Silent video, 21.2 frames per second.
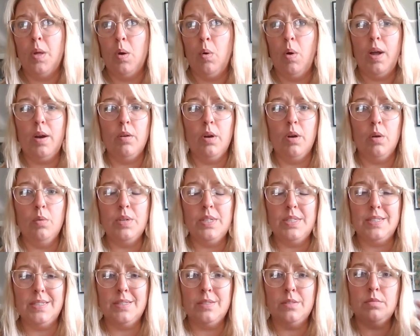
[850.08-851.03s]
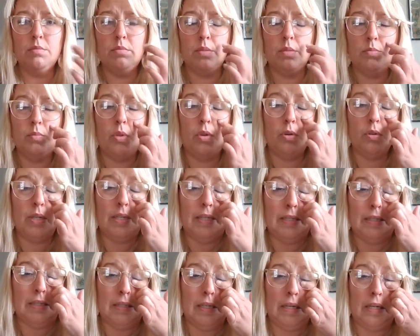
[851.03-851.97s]
I don't know, what is it? I'm
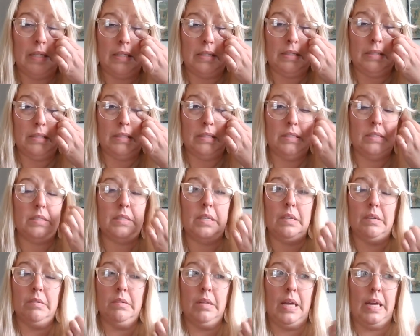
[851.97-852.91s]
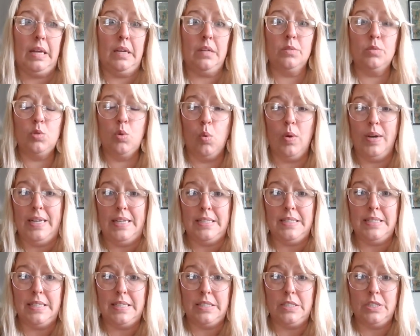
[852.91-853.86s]
36, so like
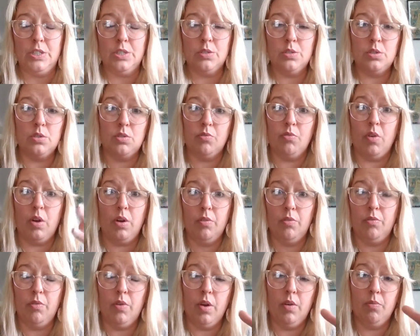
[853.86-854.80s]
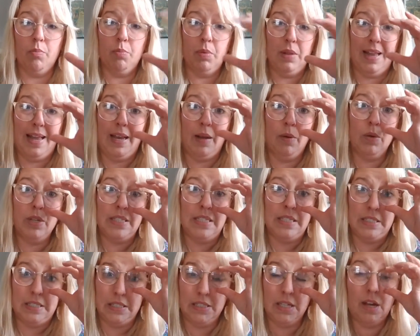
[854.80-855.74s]
26 years of playing with
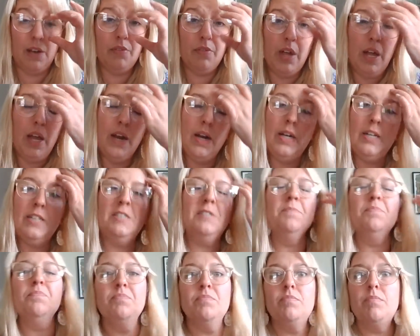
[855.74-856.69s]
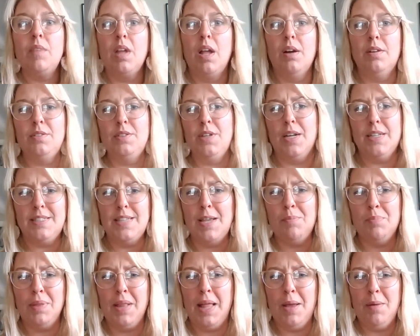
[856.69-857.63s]
this stuff. And I
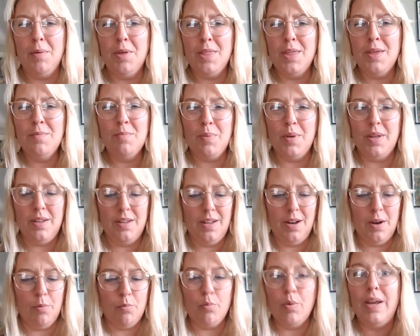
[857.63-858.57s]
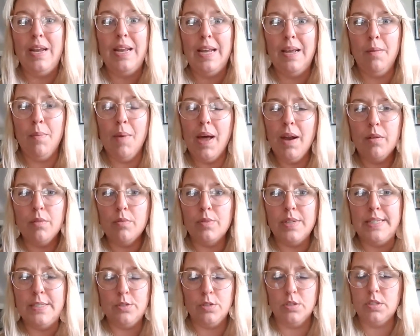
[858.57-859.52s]
say playing with it, but reading about it,
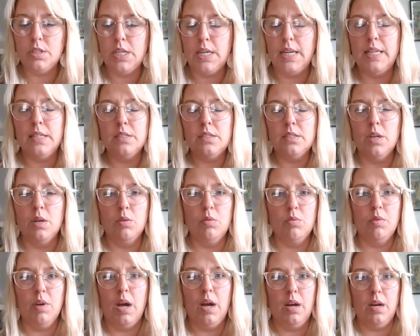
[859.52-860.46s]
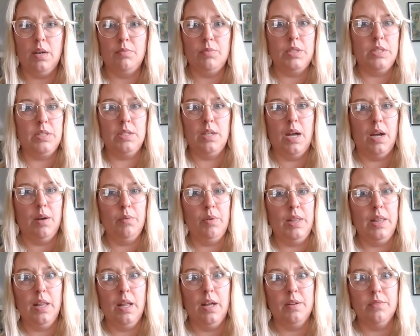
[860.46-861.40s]
researching it. So I
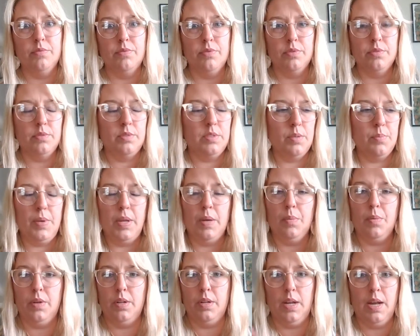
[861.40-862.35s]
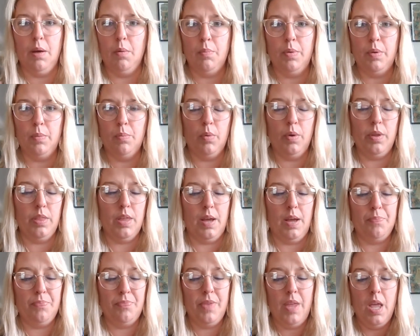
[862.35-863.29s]
would love to be able to help people with
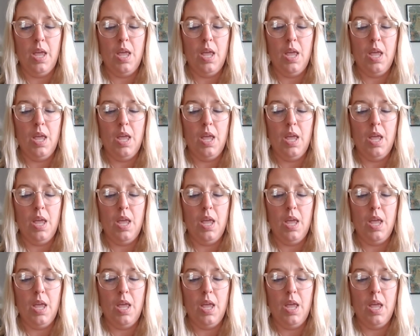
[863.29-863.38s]
that.